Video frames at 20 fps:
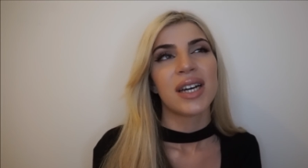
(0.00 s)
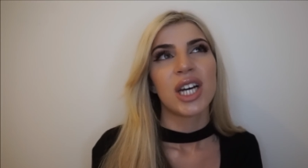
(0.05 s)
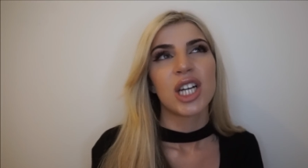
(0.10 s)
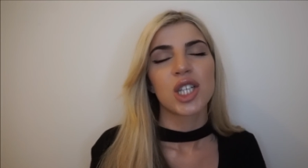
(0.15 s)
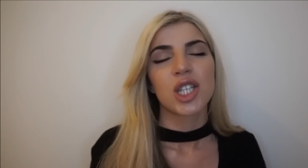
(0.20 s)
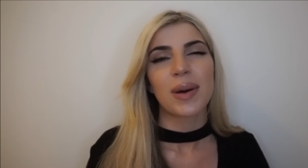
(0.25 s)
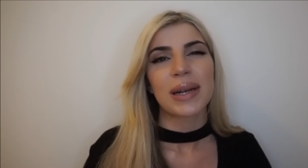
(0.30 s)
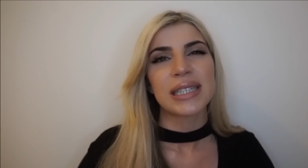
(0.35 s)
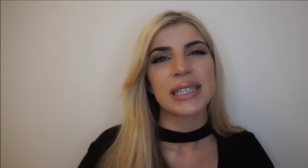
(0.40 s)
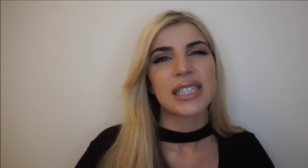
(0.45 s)

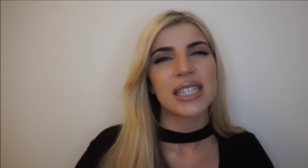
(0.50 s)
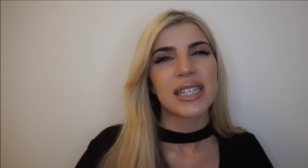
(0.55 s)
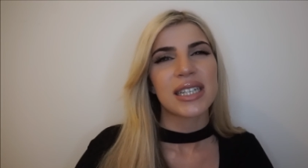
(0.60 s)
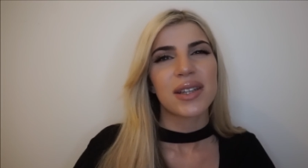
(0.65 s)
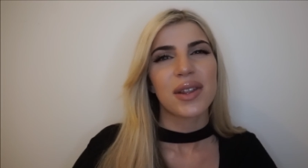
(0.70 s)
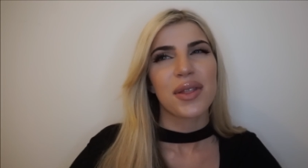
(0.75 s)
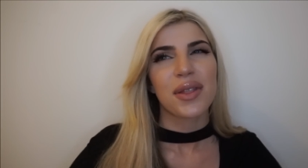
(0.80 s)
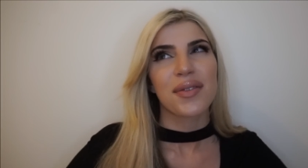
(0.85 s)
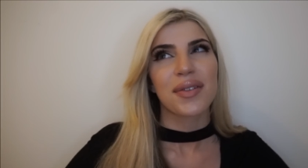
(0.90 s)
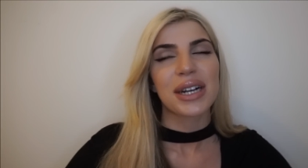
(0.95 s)

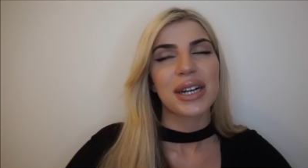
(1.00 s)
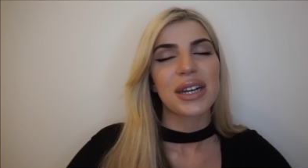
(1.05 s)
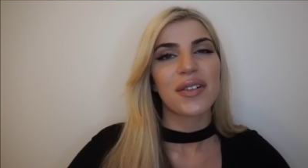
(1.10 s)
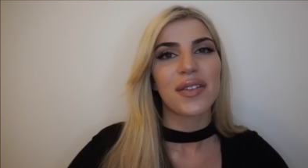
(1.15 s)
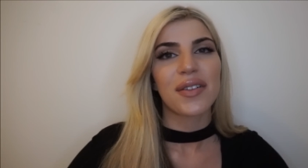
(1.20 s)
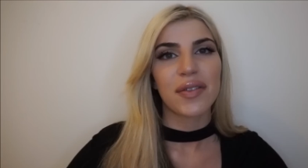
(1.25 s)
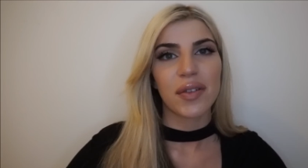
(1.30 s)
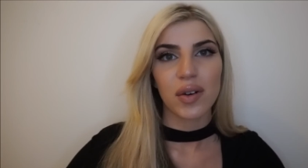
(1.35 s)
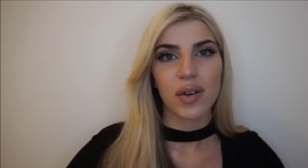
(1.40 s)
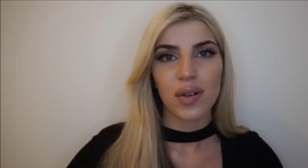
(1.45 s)
23 or
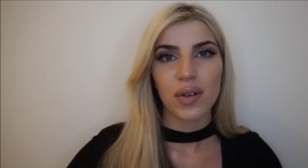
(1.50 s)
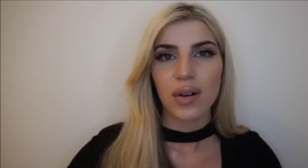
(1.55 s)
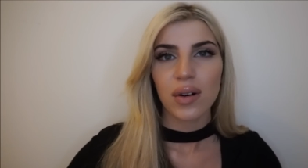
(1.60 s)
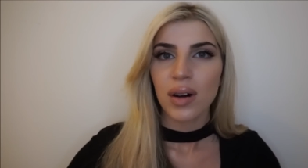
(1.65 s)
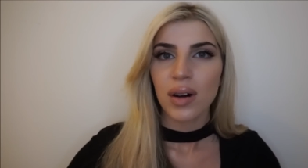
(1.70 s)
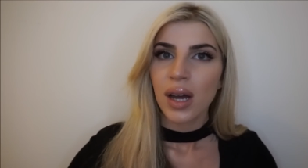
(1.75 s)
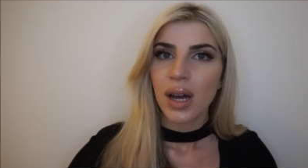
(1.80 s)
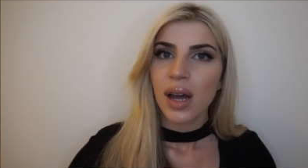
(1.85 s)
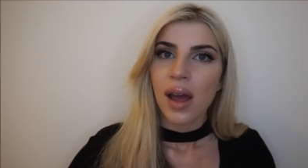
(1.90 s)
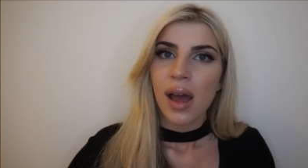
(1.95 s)

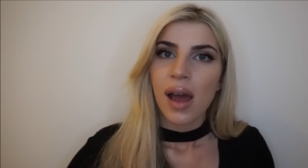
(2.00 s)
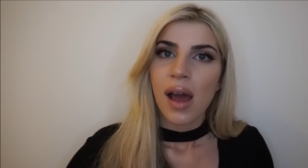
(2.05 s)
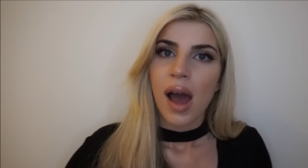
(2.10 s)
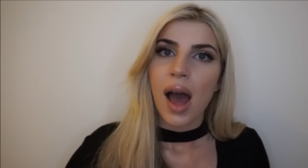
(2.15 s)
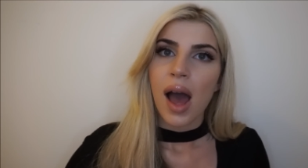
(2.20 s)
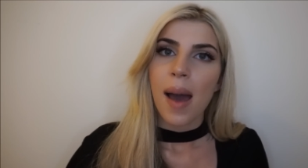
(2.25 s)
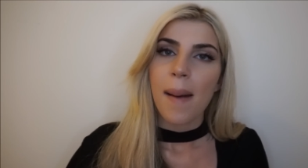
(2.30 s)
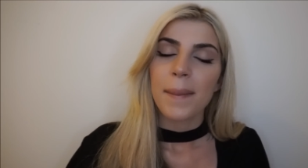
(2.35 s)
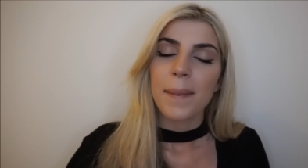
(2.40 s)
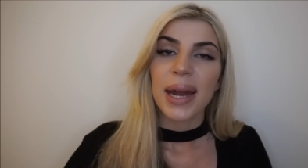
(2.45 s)
4.
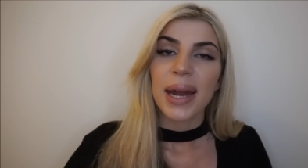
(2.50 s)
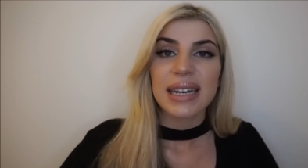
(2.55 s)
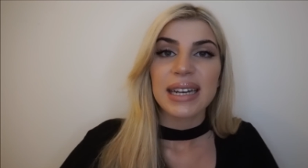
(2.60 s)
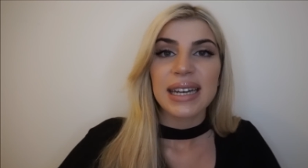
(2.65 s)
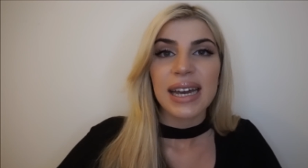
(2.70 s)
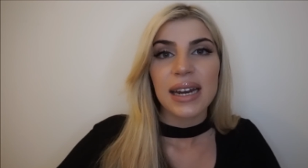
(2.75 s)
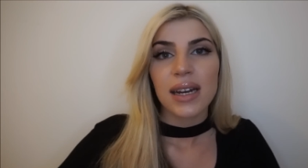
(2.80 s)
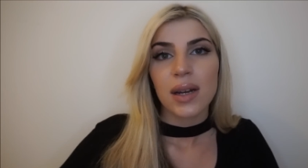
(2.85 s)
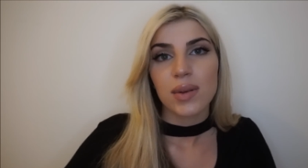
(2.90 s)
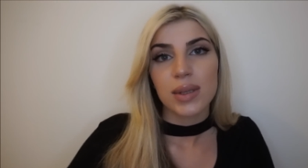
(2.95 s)
And
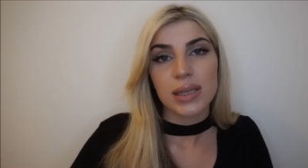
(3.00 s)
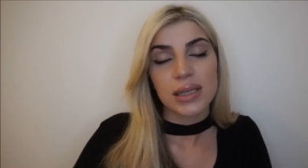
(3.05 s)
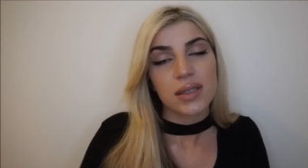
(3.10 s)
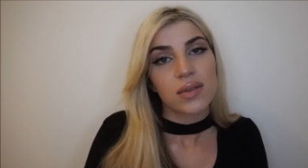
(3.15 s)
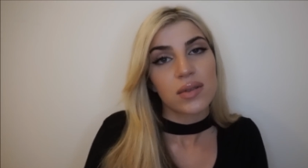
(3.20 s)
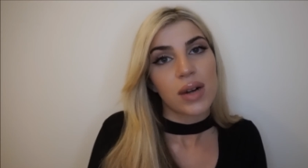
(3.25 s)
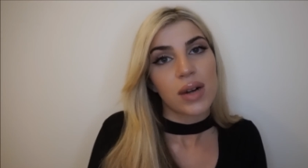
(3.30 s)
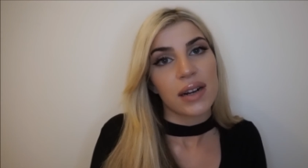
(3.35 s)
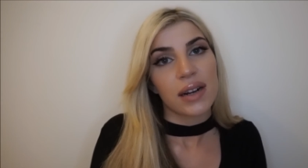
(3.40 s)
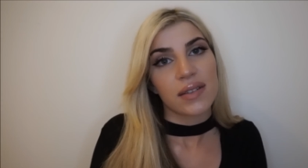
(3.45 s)
again, I was
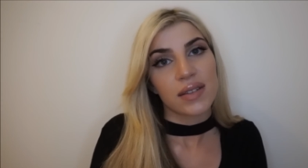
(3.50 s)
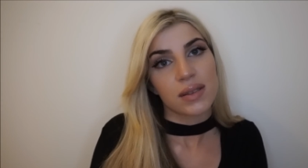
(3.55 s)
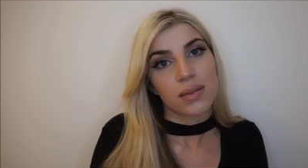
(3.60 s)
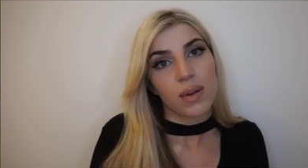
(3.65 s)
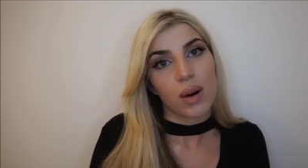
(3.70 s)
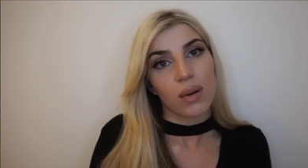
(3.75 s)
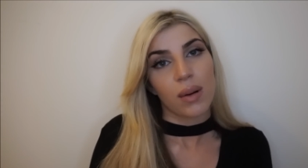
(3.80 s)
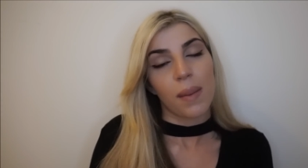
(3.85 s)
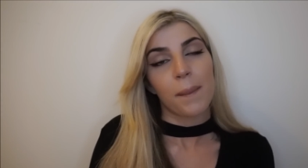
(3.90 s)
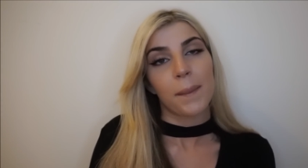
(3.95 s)
still kind of
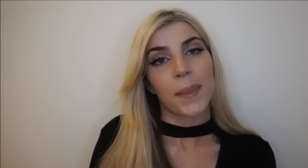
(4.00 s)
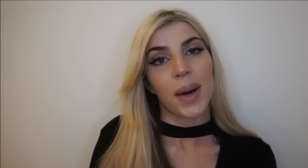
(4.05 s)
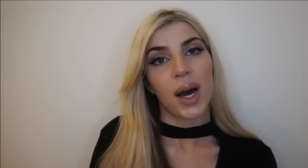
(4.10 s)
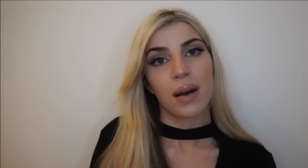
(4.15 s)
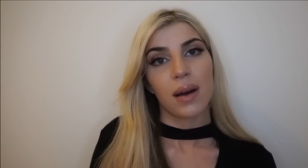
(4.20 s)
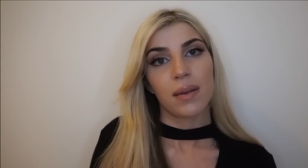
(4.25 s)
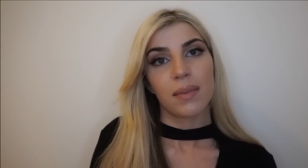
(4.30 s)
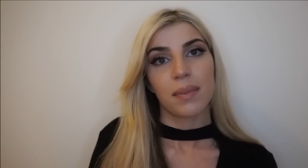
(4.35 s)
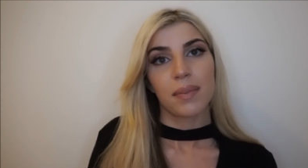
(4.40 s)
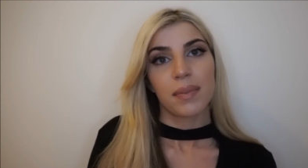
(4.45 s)
swollen,
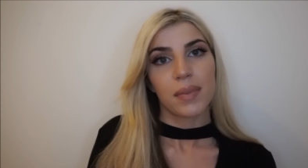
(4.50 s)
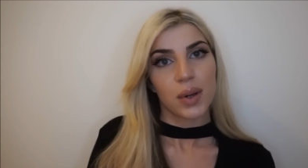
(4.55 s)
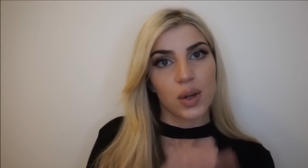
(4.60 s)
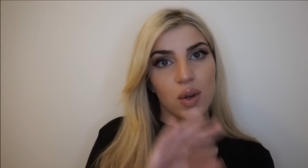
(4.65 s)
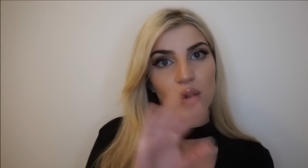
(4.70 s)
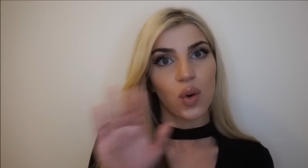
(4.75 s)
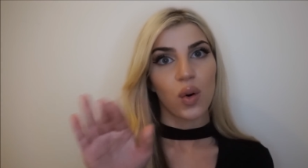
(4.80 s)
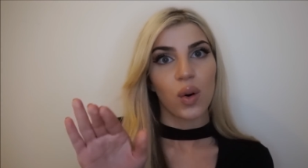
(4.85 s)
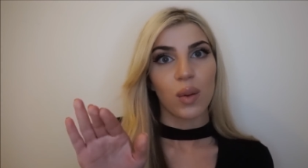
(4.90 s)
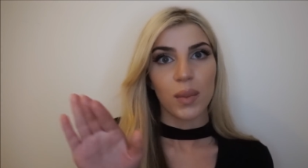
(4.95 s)
but
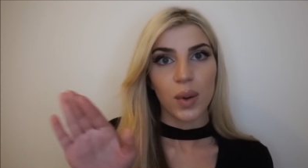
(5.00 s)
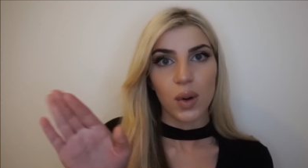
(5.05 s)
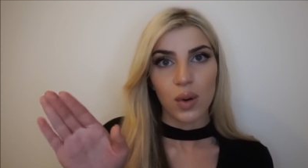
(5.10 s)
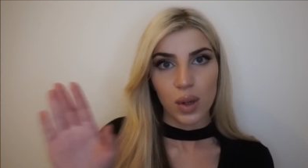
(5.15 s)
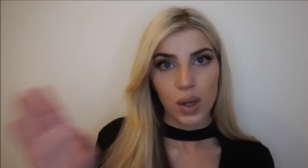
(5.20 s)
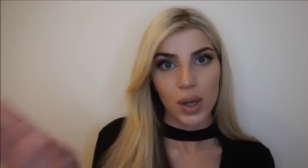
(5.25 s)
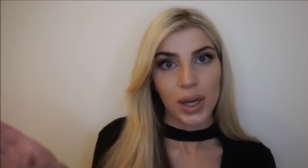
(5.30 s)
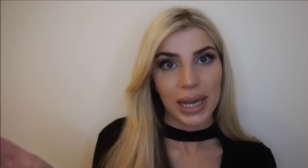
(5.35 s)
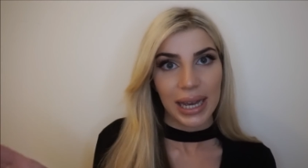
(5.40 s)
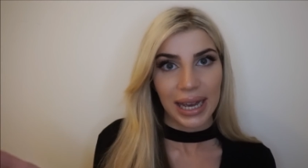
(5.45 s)
normal
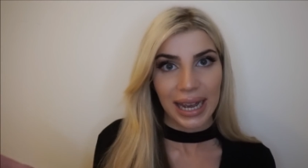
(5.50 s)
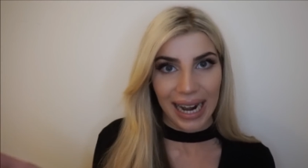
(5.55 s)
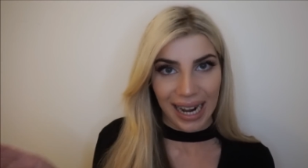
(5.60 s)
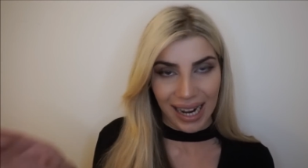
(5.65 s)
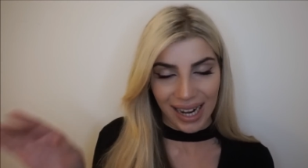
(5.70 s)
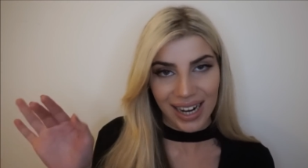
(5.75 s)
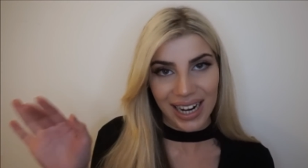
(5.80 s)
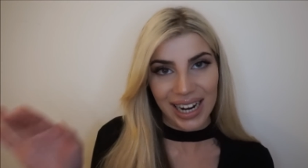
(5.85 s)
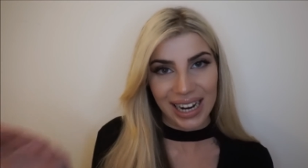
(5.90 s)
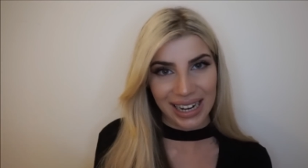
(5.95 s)
looking.
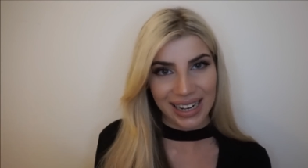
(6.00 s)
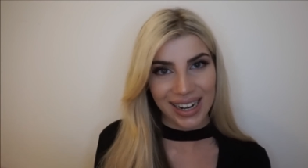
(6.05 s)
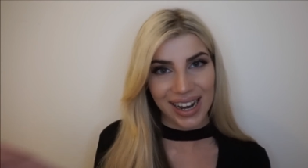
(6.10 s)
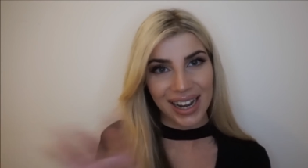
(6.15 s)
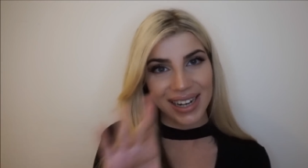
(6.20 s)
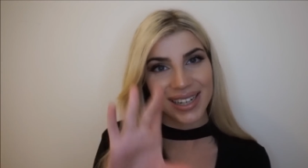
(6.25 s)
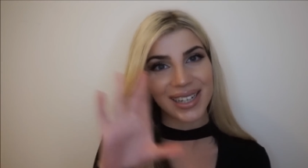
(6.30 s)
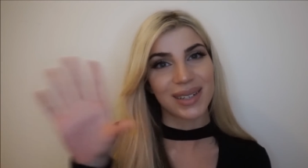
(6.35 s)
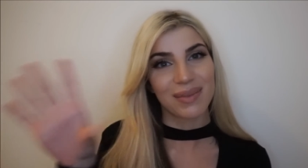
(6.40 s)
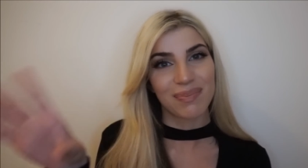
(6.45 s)
Like, I
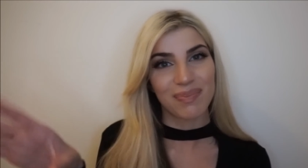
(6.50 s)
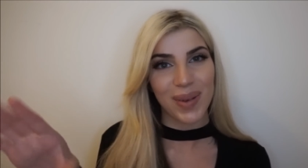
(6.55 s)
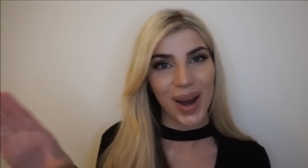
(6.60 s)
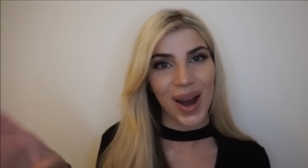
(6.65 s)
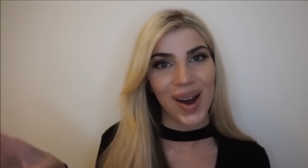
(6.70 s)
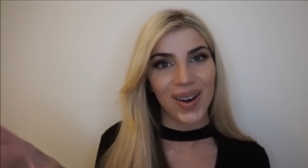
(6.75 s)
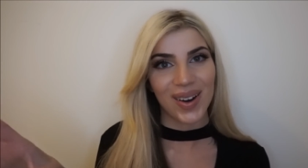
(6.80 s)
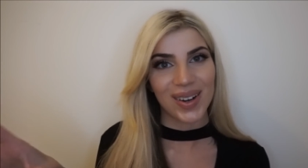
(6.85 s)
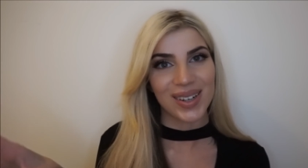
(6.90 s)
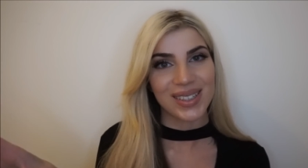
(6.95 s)
could
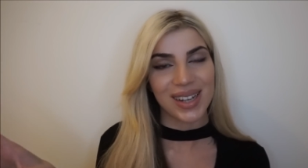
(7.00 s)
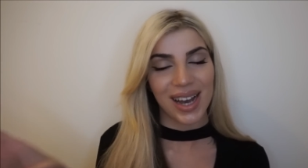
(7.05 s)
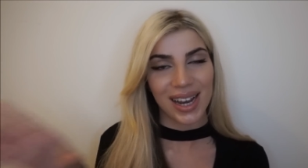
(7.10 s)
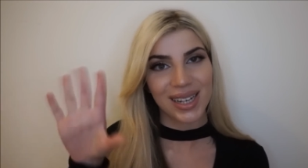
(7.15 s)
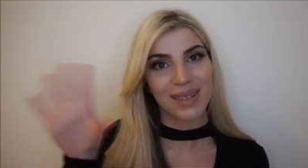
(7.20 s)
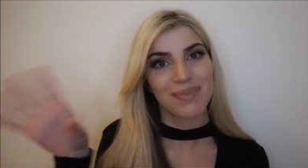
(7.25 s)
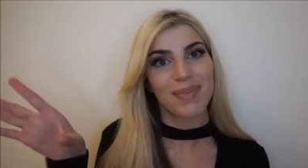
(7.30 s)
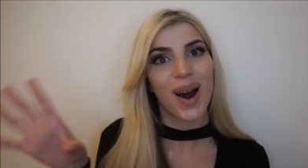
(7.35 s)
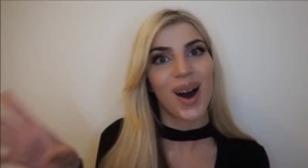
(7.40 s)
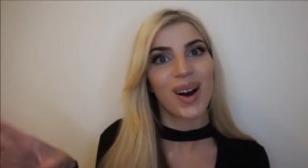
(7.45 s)
pass
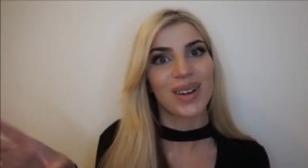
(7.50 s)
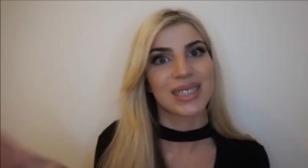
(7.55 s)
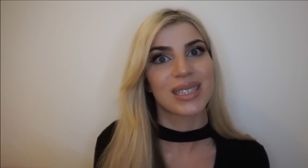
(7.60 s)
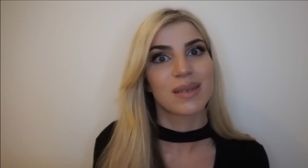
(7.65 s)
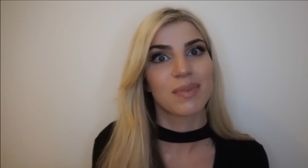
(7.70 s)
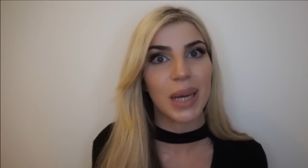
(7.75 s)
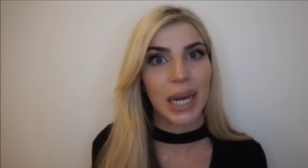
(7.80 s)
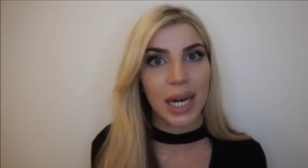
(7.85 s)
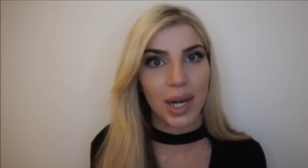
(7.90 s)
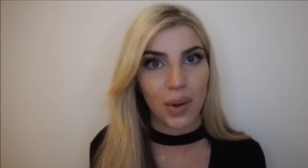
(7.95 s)
as
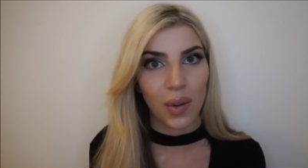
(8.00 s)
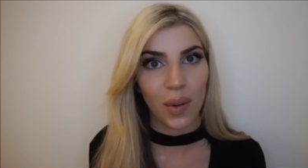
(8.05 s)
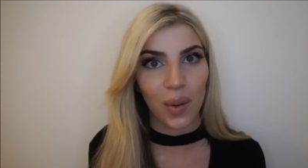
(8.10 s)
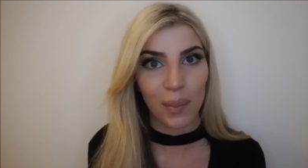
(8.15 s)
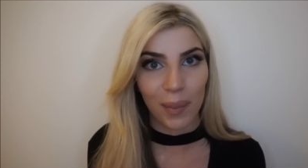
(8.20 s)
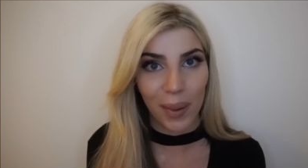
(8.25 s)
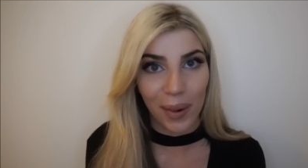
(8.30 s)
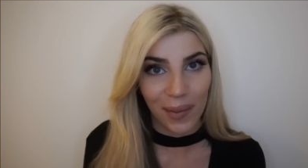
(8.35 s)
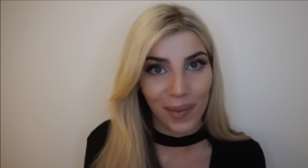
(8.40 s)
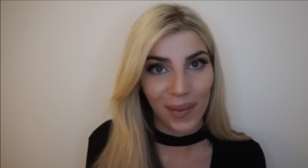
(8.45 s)
being
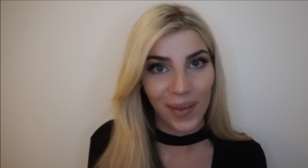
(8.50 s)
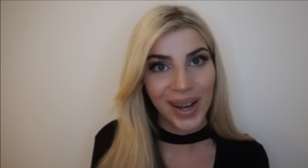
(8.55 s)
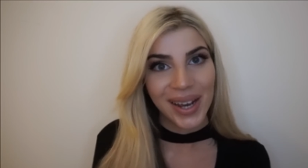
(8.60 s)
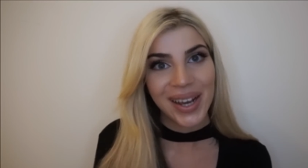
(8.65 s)
normal,